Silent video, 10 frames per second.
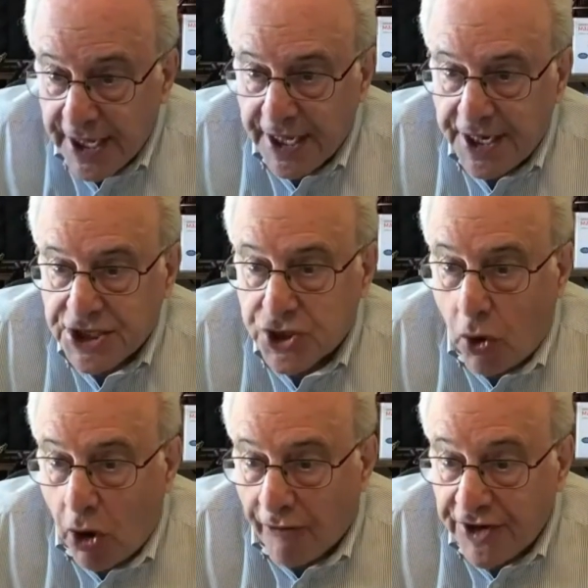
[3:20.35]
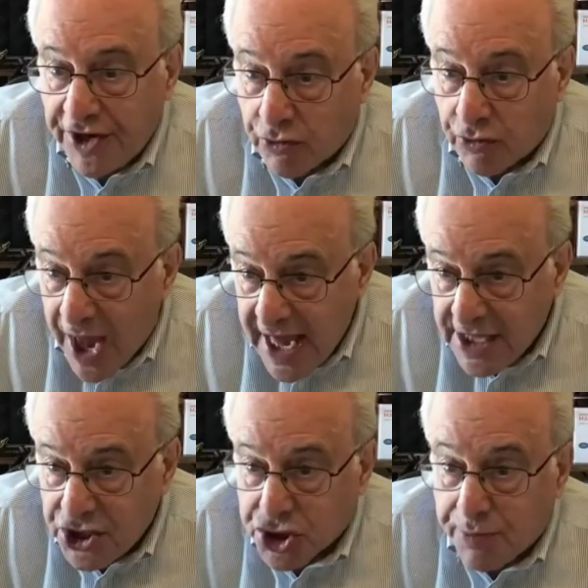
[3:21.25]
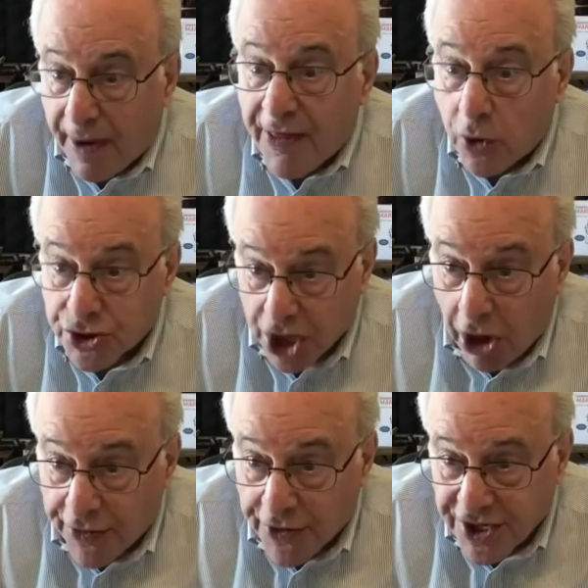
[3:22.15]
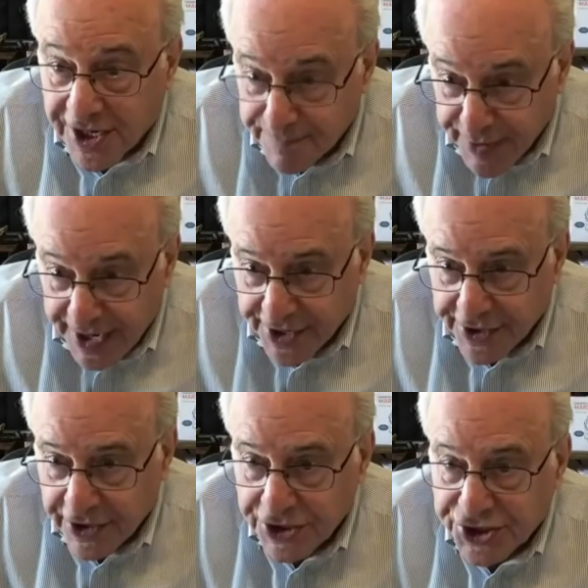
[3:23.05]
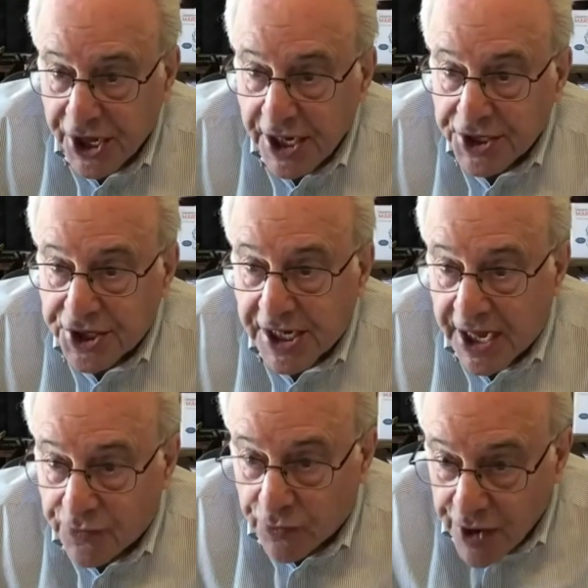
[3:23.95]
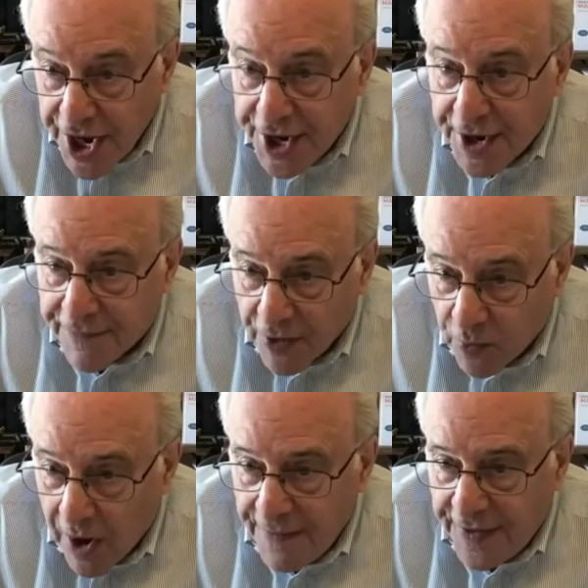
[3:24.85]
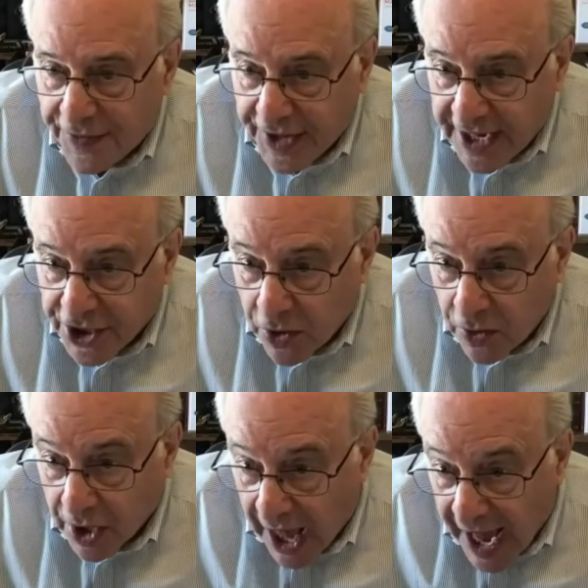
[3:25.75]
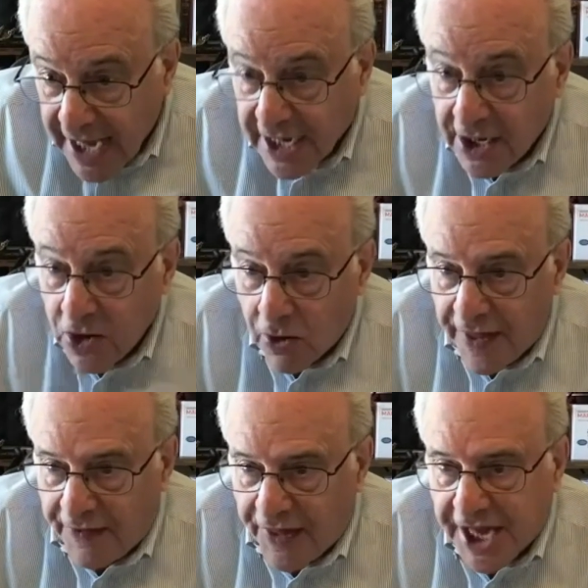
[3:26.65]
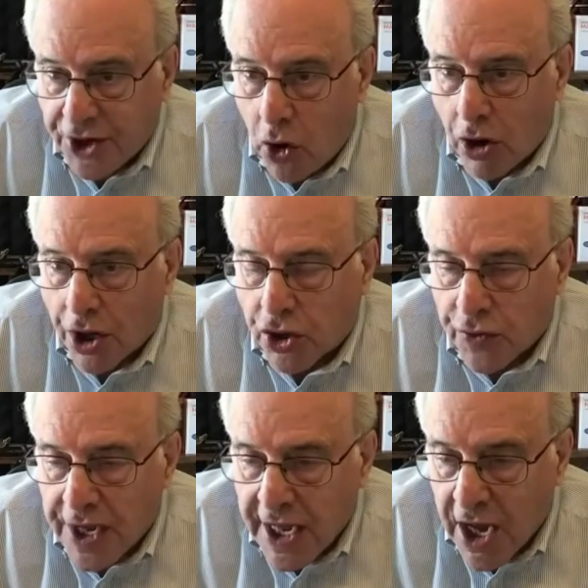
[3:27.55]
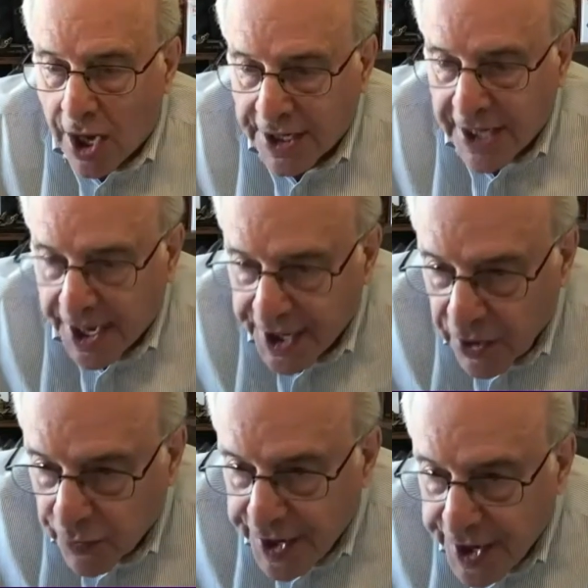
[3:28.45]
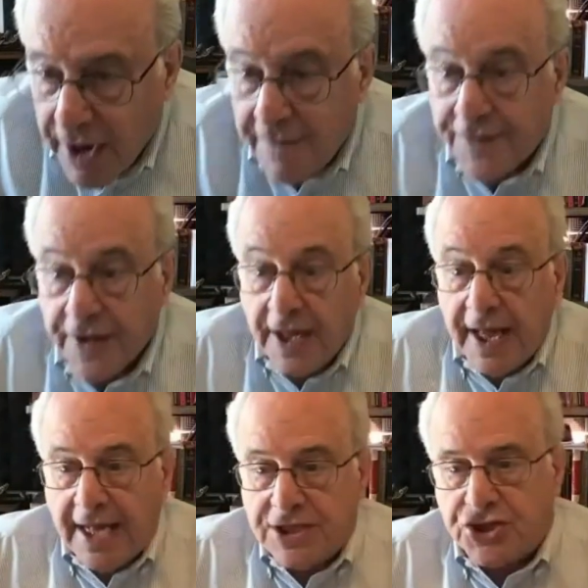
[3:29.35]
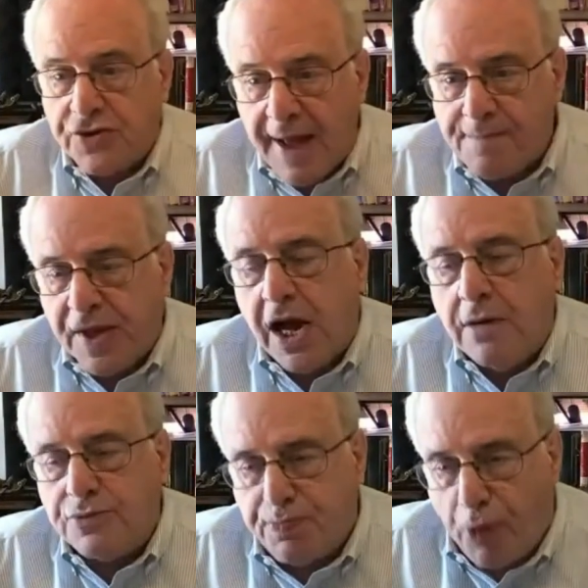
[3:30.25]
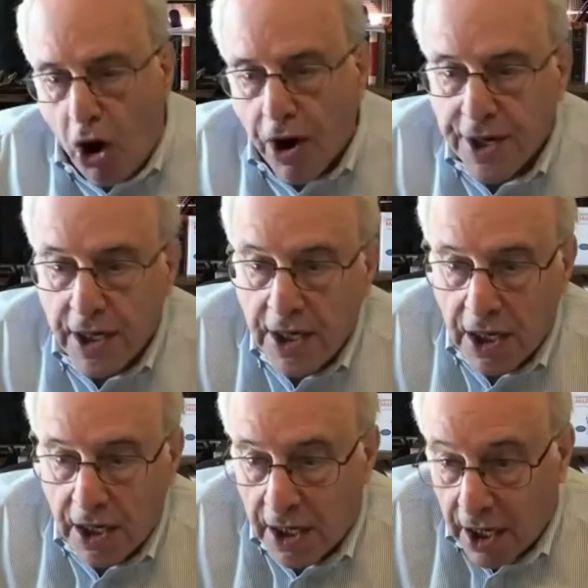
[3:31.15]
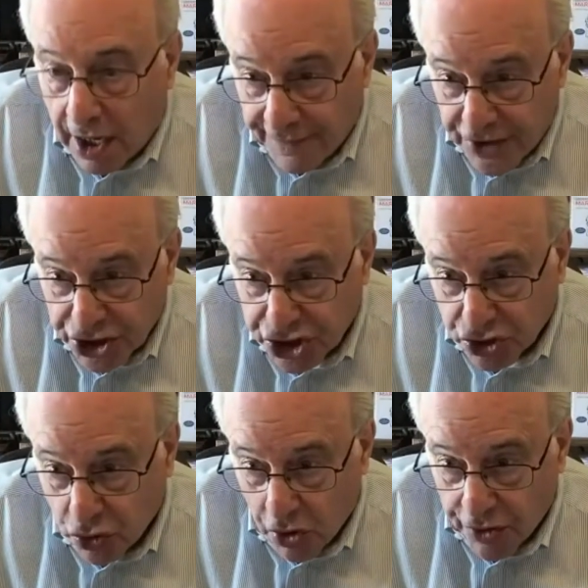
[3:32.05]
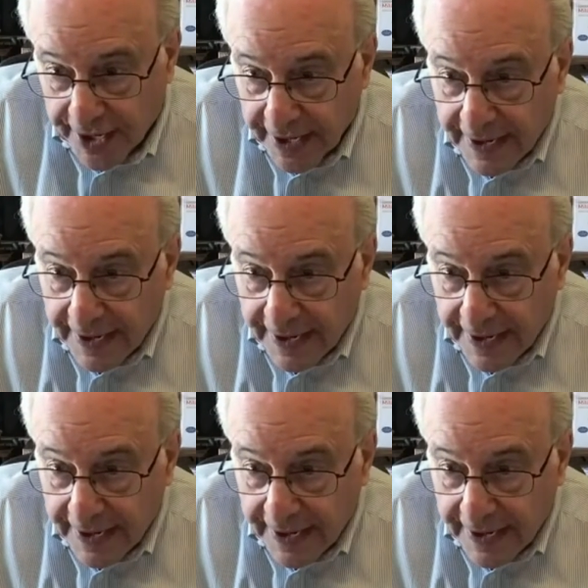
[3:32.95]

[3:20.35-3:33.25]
It is often arranged by those other competitors to get rid of the one that they don't like or that they can all agree on getting rid of. And so that becomes part of the story.